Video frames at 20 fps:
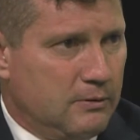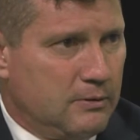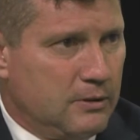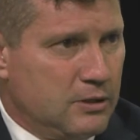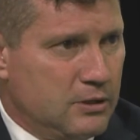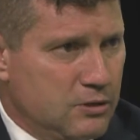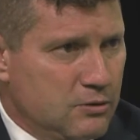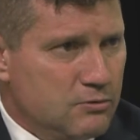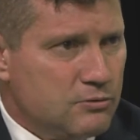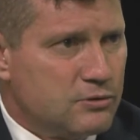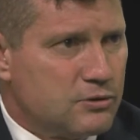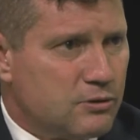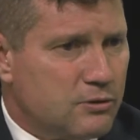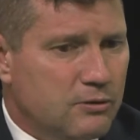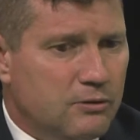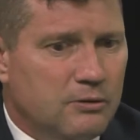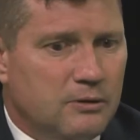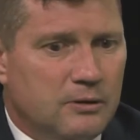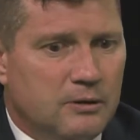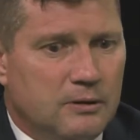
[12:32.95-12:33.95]
the
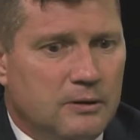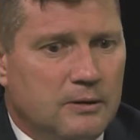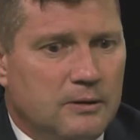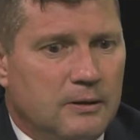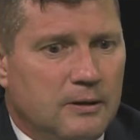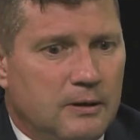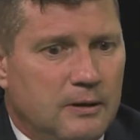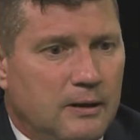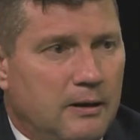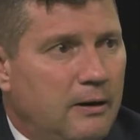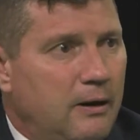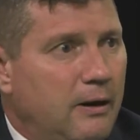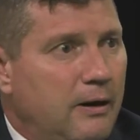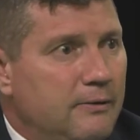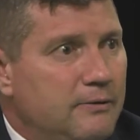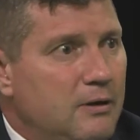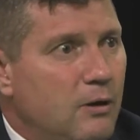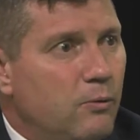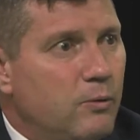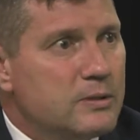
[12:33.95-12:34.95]
user are
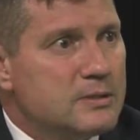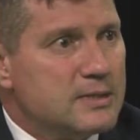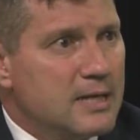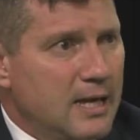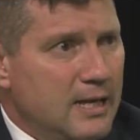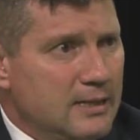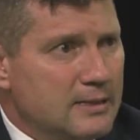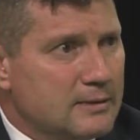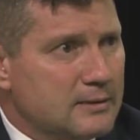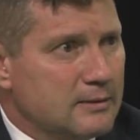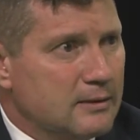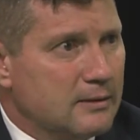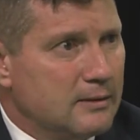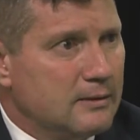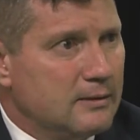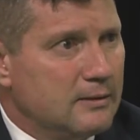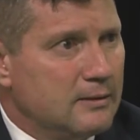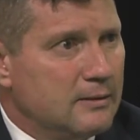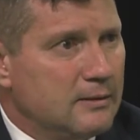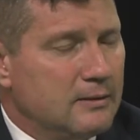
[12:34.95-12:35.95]
at their wits' end,
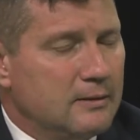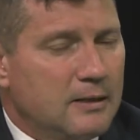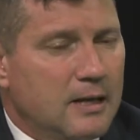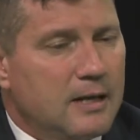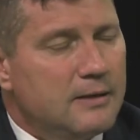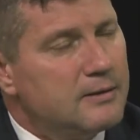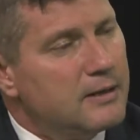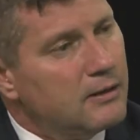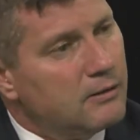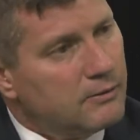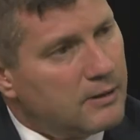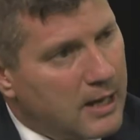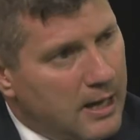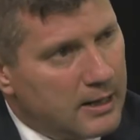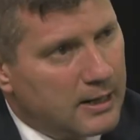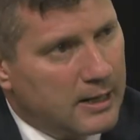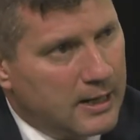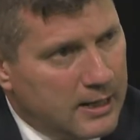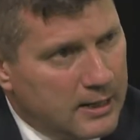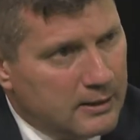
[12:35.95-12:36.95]
and they don't know
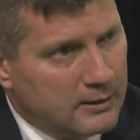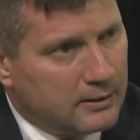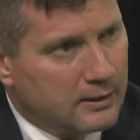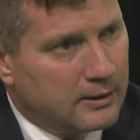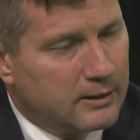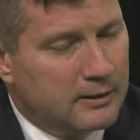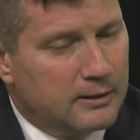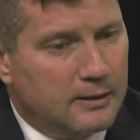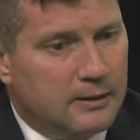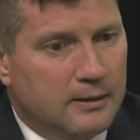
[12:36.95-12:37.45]
how to handle it.